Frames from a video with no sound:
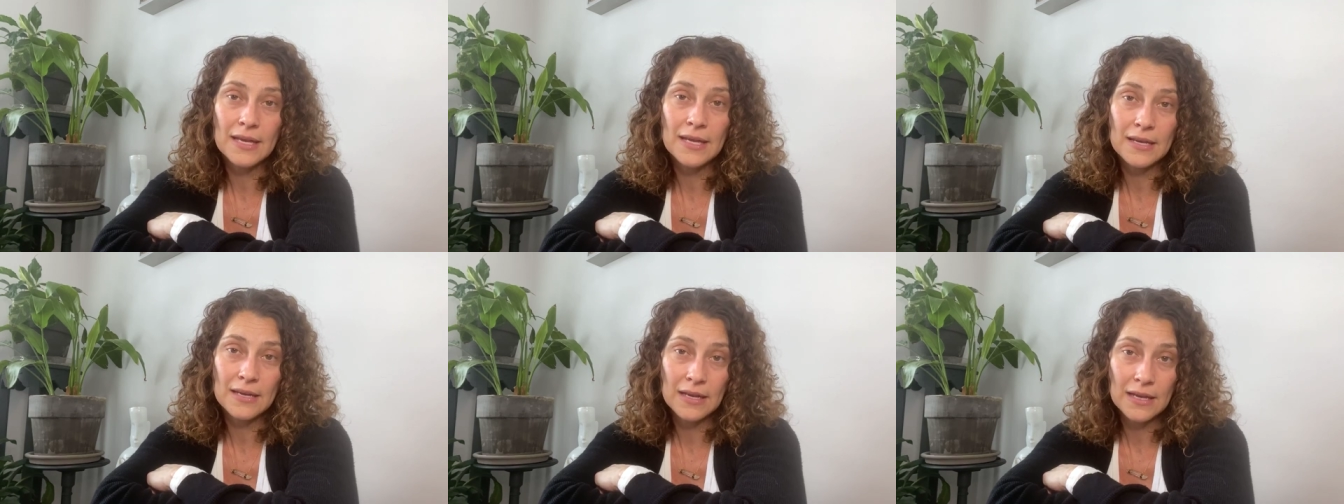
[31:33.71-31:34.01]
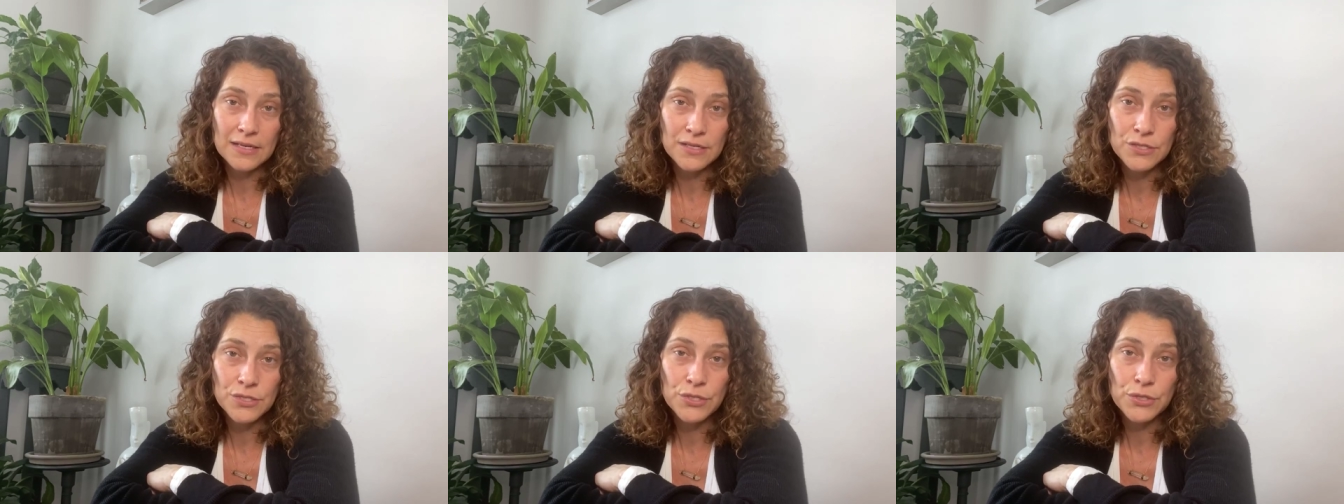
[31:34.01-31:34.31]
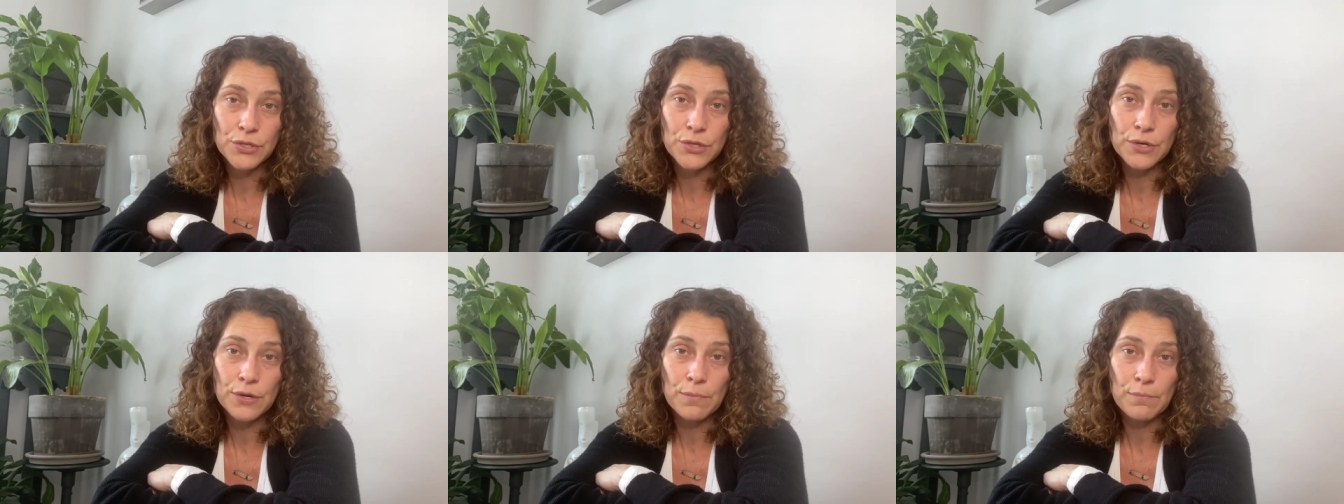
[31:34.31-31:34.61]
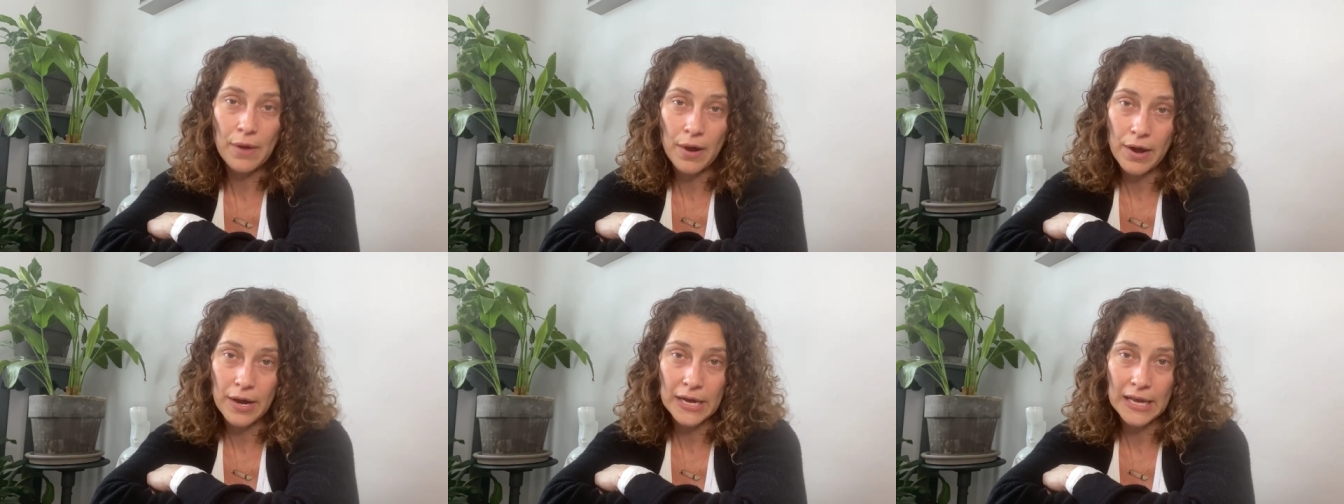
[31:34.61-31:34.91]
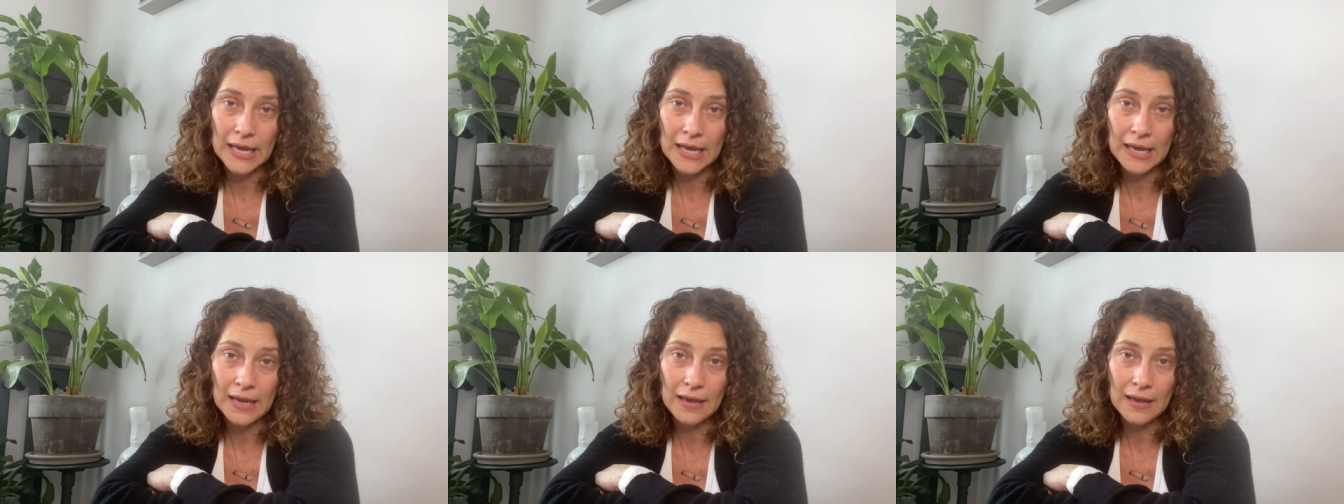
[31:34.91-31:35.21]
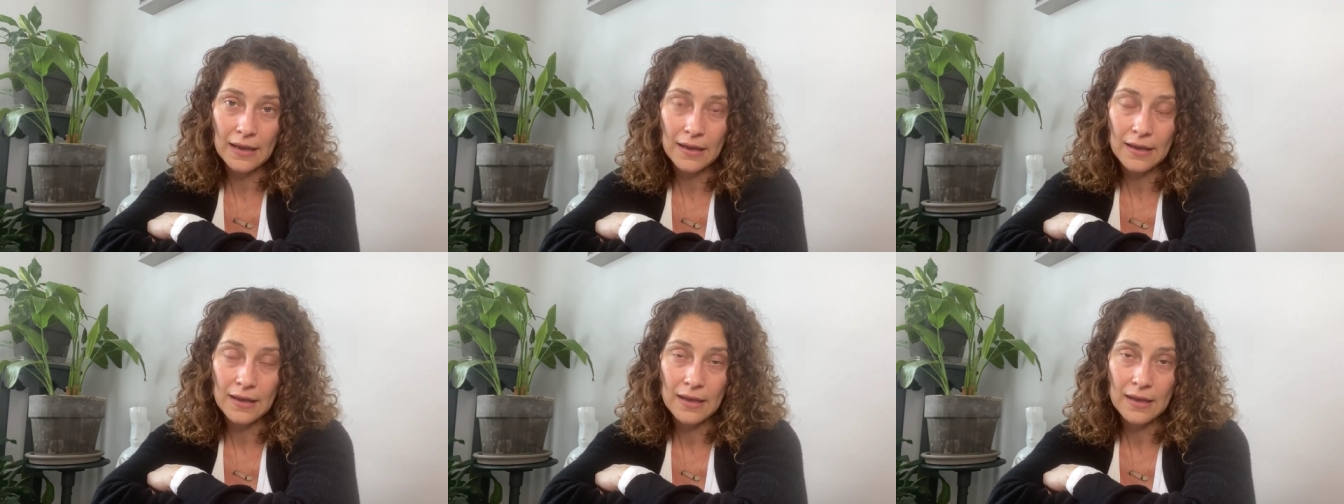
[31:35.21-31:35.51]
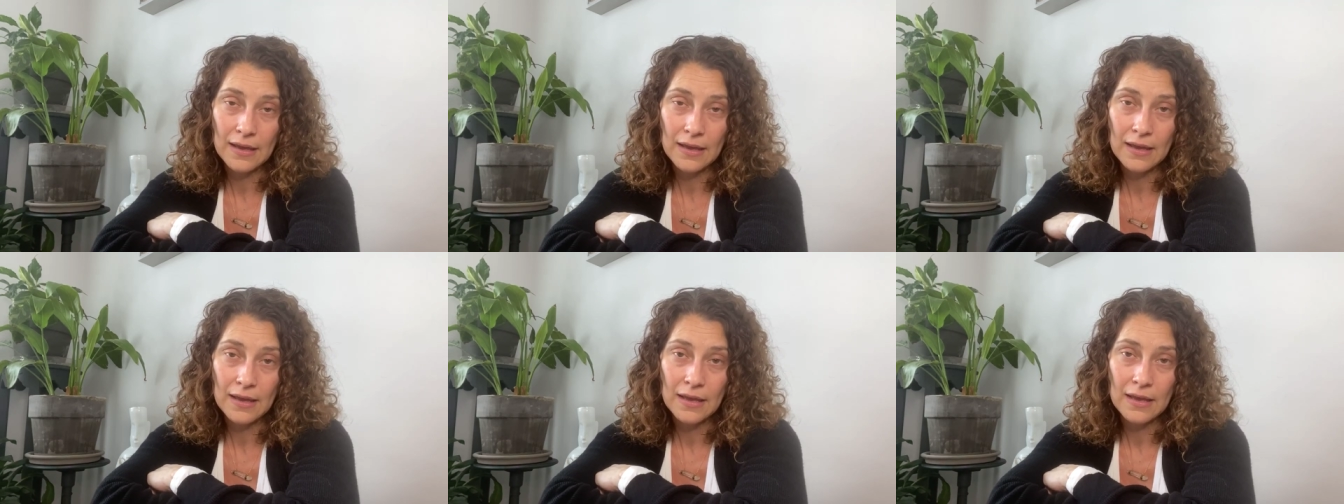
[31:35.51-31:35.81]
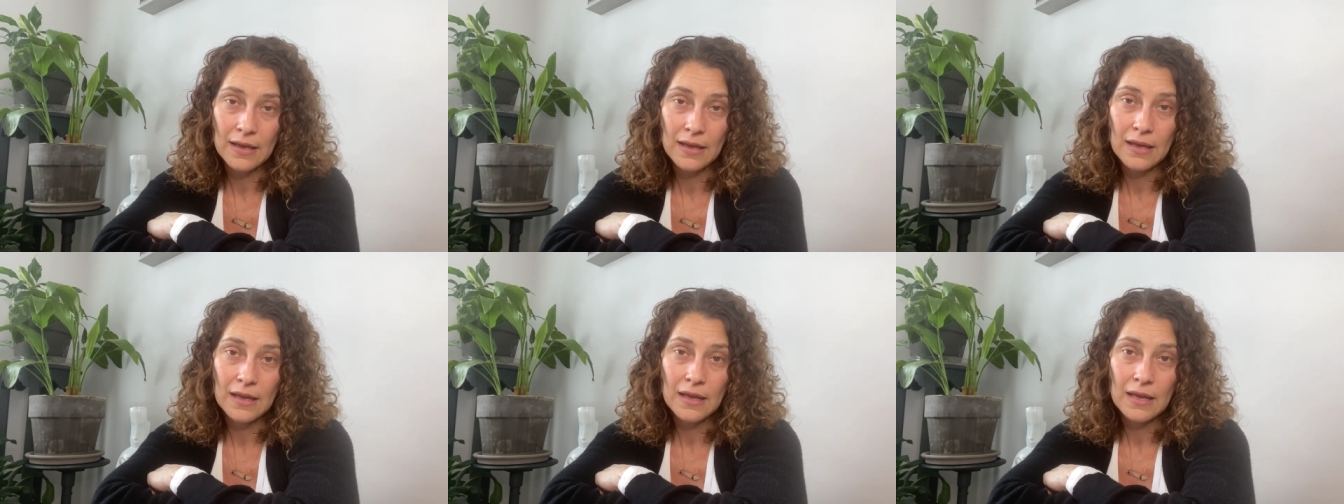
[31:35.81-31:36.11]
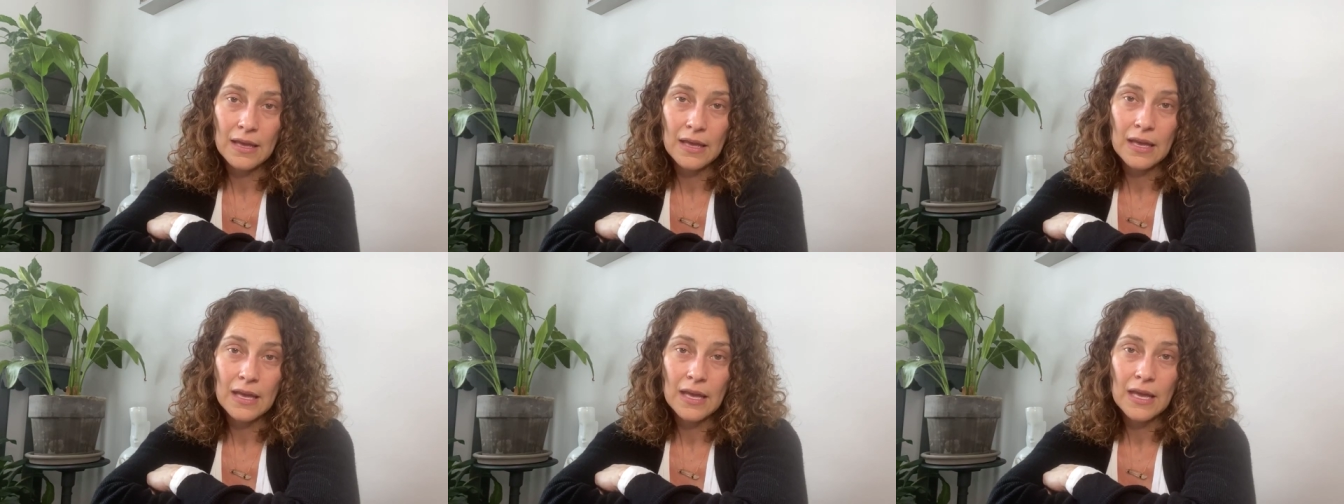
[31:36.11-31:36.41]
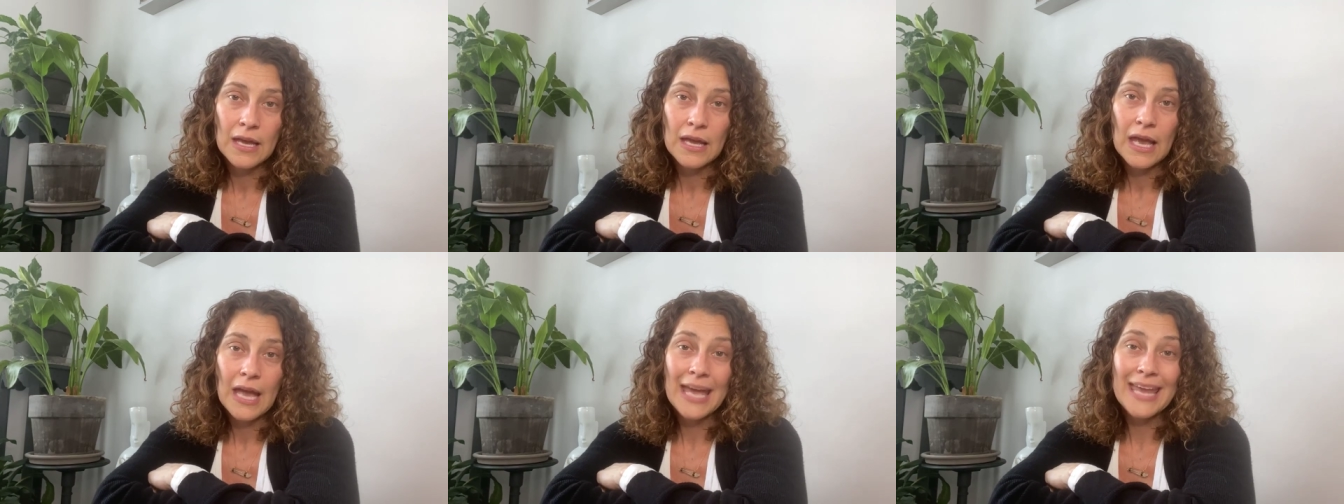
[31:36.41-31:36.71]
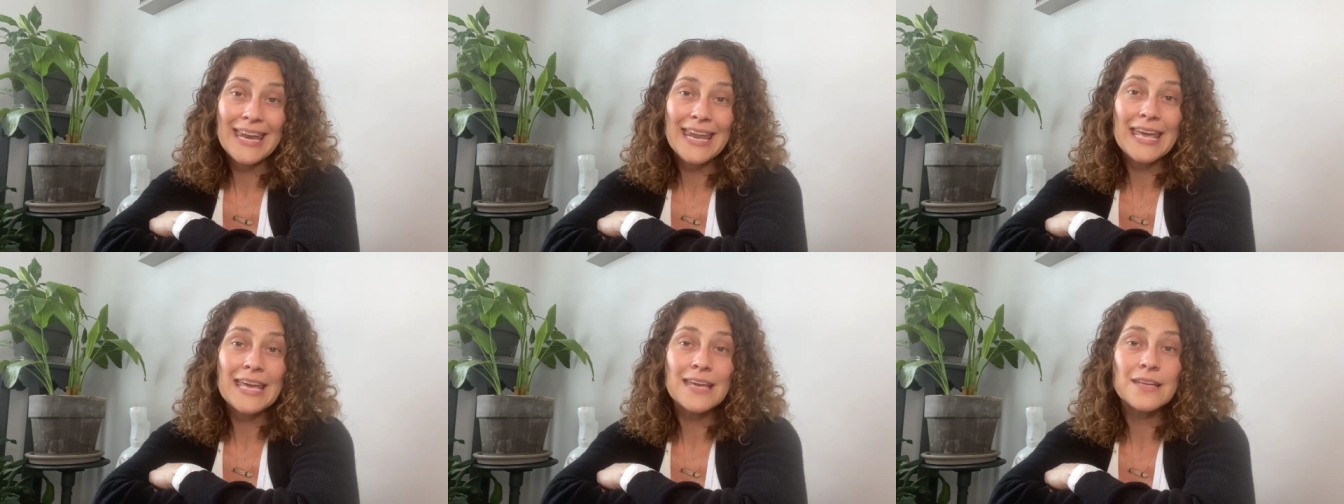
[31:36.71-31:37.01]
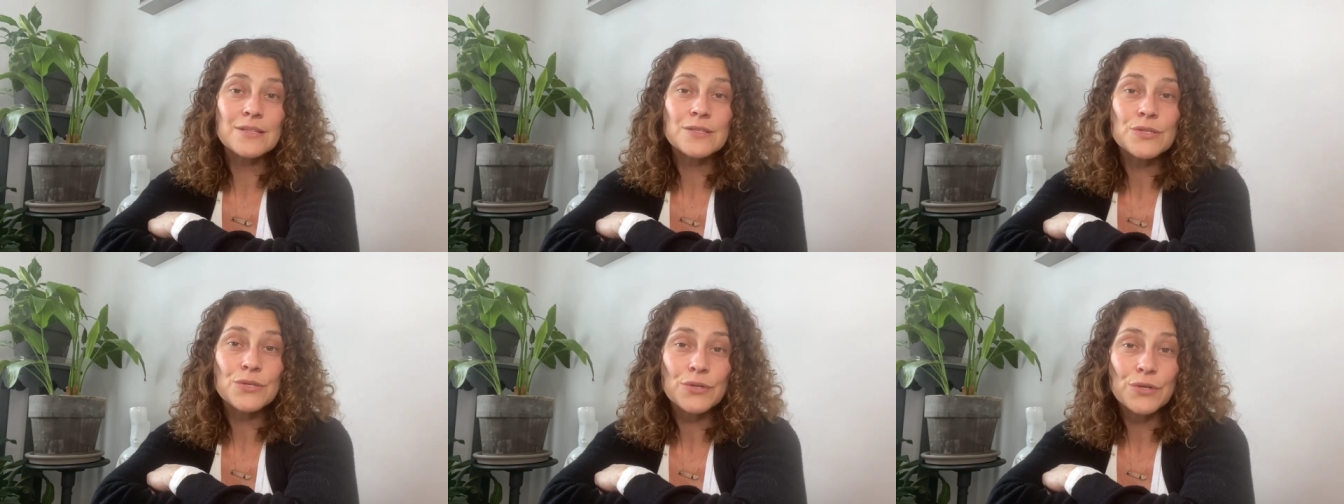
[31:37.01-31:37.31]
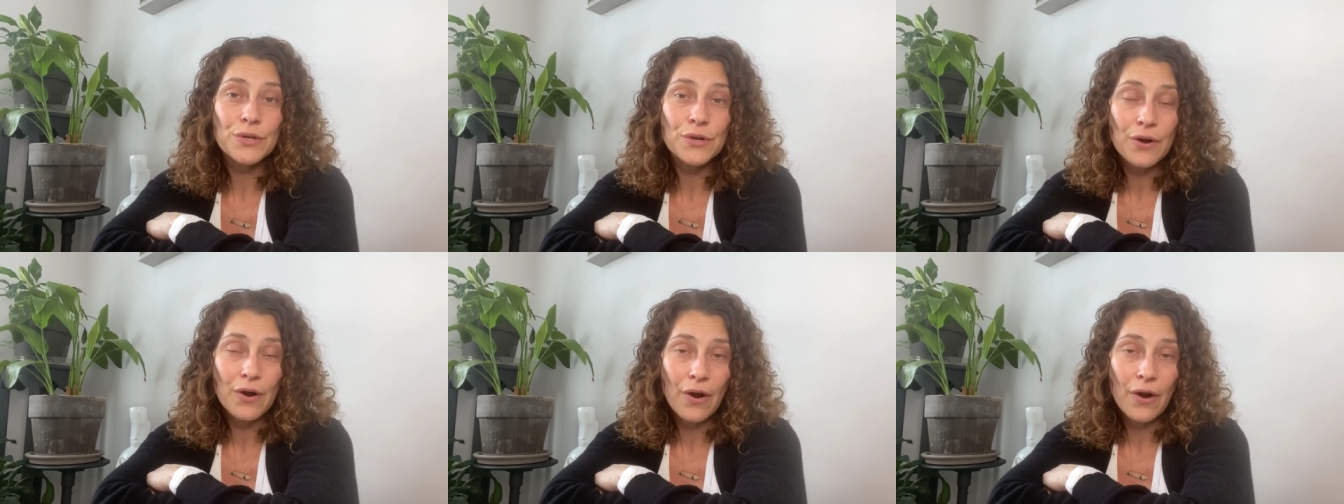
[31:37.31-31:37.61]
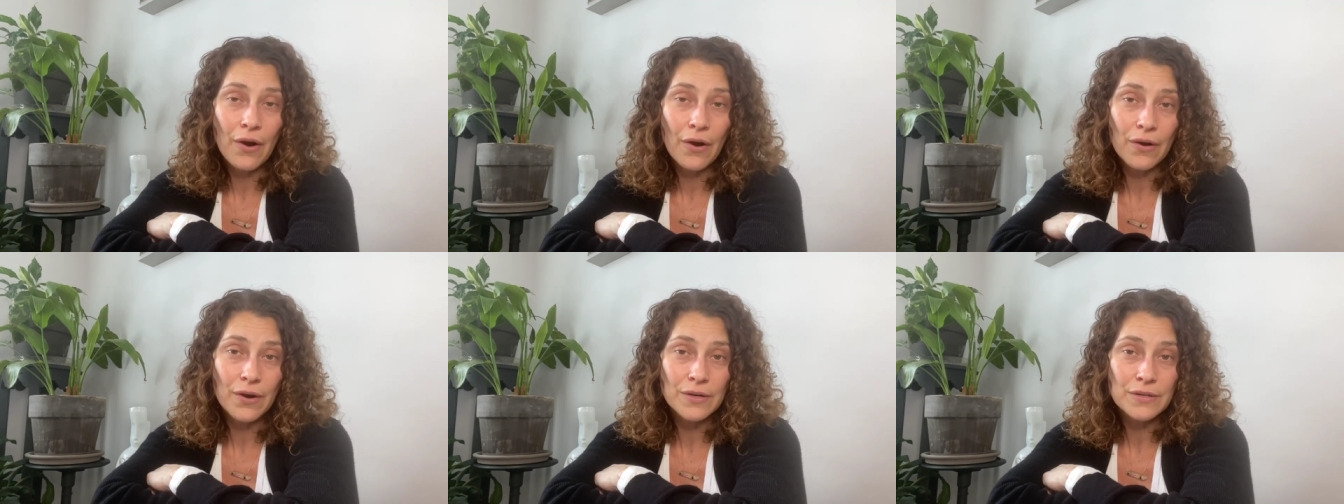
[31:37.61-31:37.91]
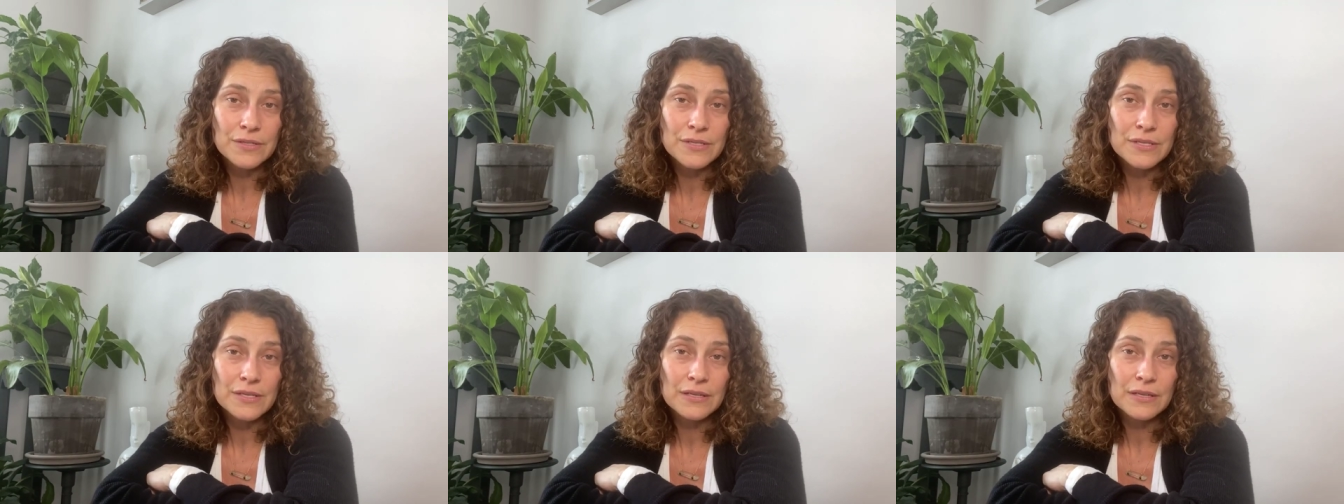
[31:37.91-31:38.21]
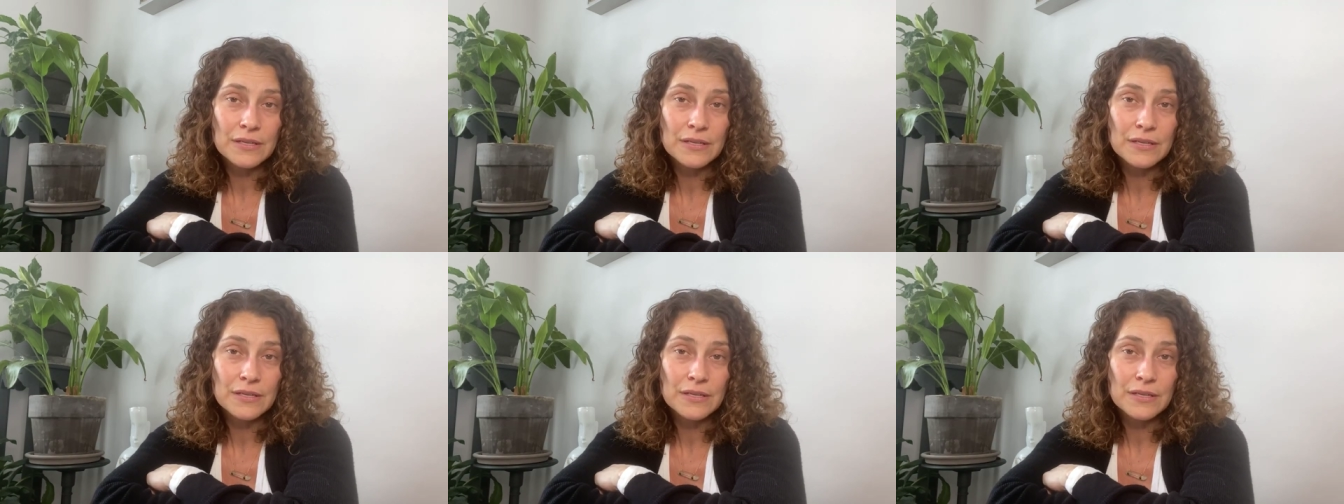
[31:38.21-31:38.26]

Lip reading: and into your body and into your heart,